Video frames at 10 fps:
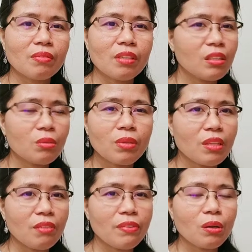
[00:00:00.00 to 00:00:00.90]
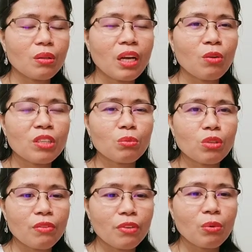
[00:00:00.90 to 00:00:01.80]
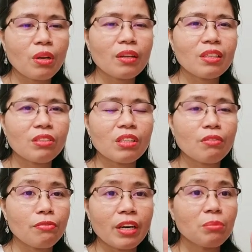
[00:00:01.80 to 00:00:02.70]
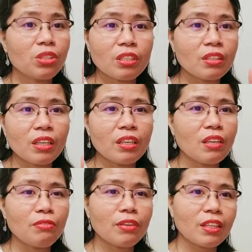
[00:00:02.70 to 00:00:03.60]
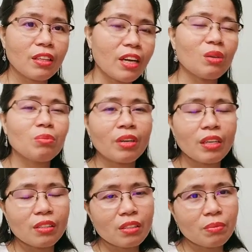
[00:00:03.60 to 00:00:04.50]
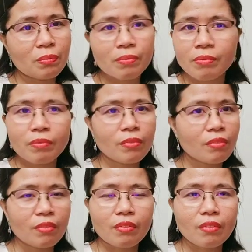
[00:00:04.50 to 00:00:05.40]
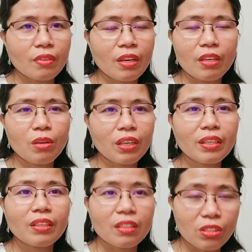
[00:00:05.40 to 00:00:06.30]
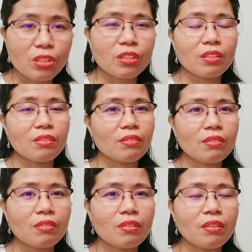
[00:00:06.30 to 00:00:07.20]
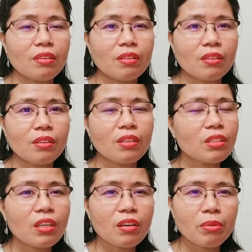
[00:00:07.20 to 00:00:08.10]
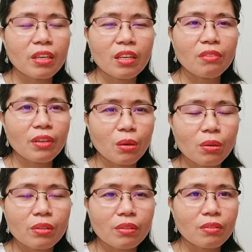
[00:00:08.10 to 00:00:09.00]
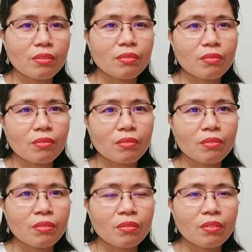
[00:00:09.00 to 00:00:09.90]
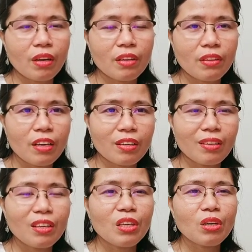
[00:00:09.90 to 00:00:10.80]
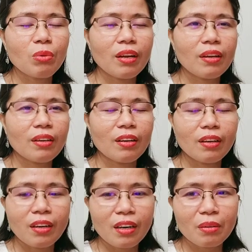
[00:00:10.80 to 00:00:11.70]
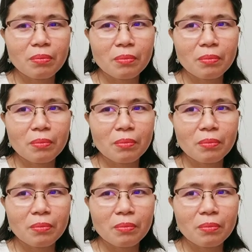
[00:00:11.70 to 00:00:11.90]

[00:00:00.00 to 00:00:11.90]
it's been difficult. How much more if you will teaching 5 children in different kind of grades and you are not a teacher? It's really very difficult. I think you will have